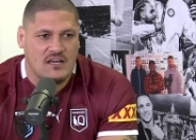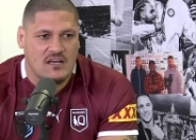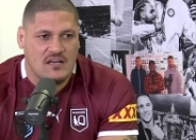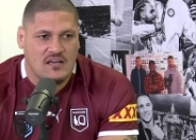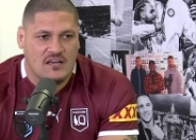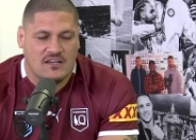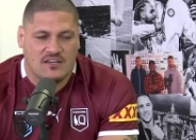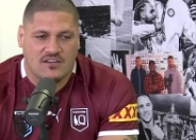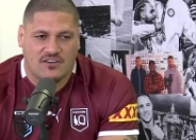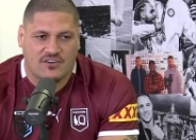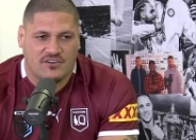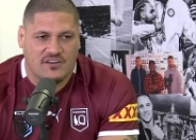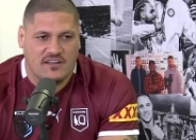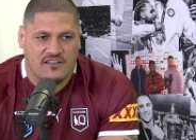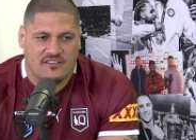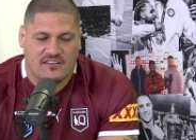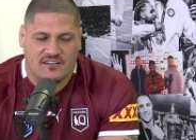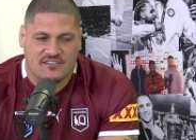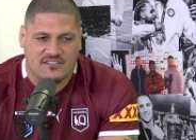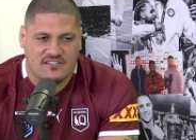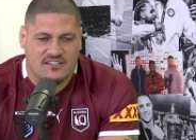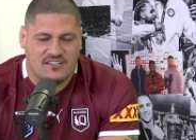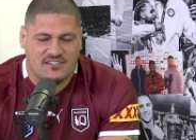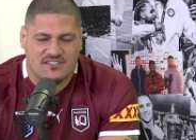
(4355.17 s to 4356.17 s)
Yeah. You got to get
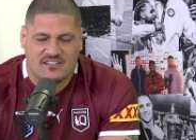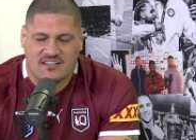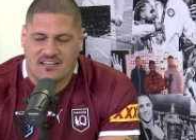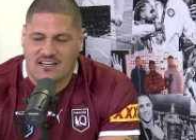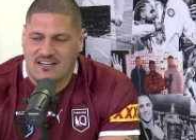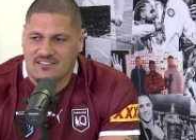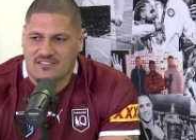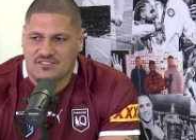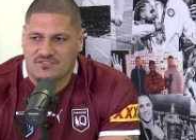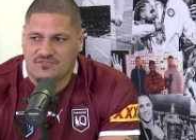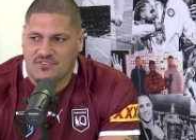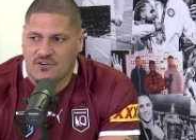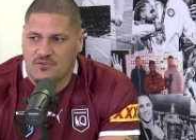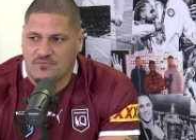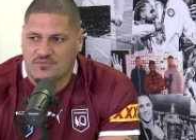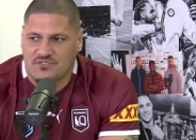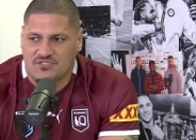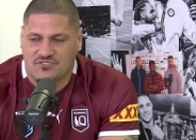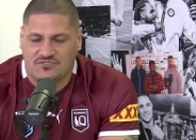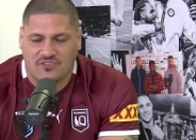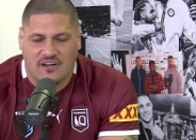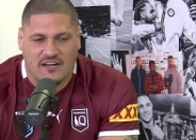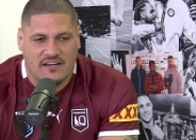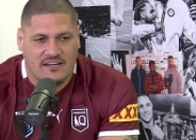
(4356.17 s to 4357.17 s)
these kids. You can't just throw them
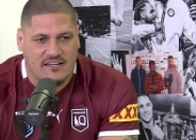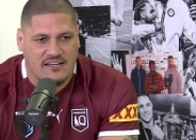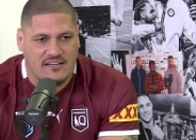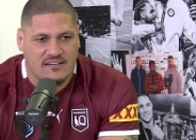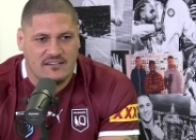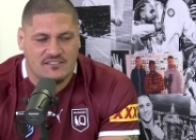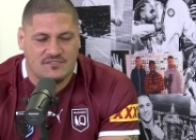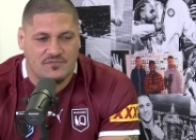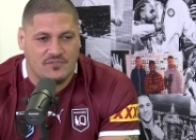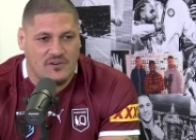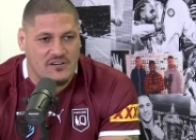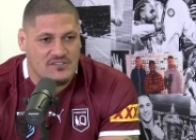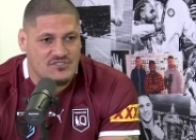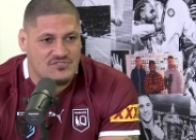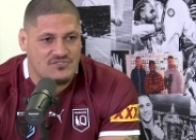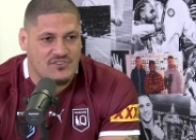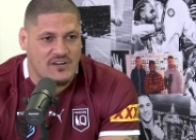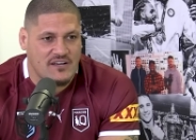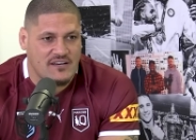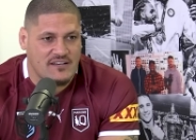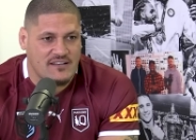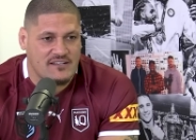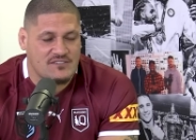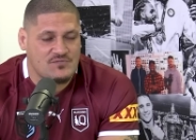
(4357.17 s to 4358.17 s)
straight in. It's
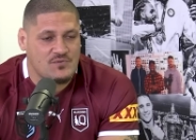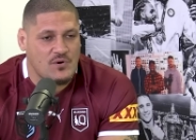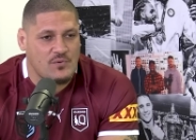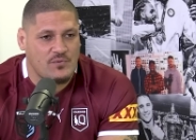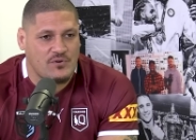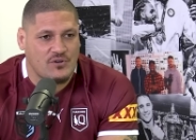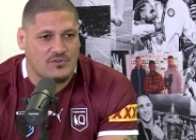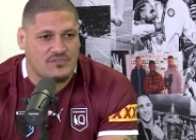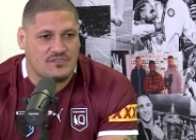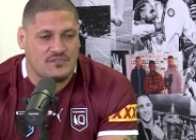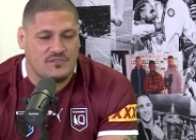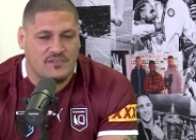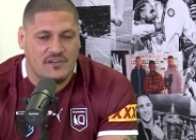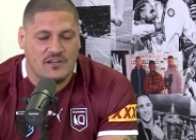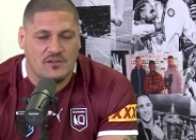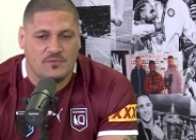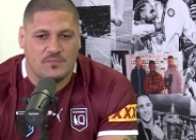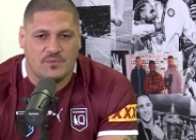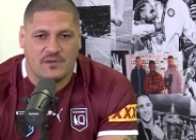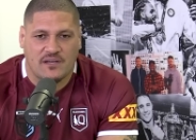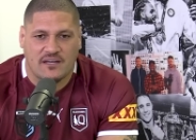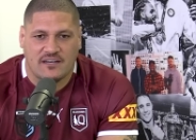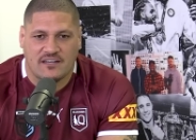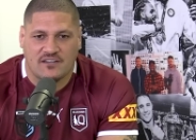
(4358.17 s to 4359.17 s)
frustrating. That's why we're not
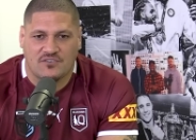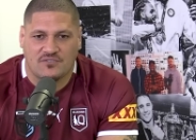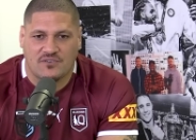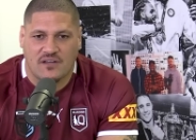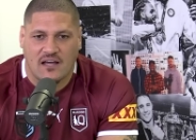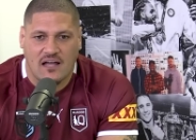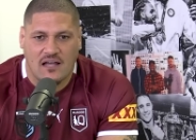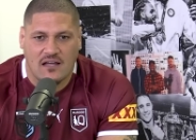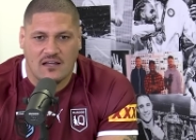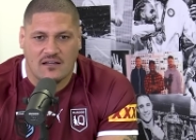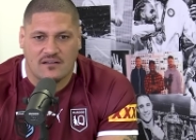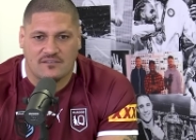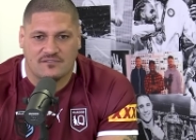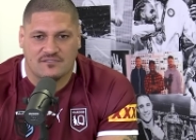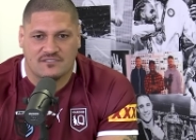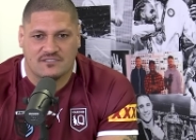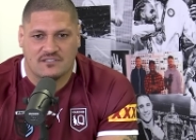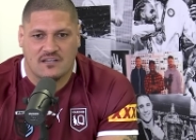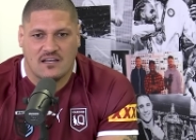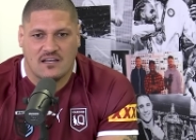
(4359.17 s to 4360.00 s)
developing any good halves.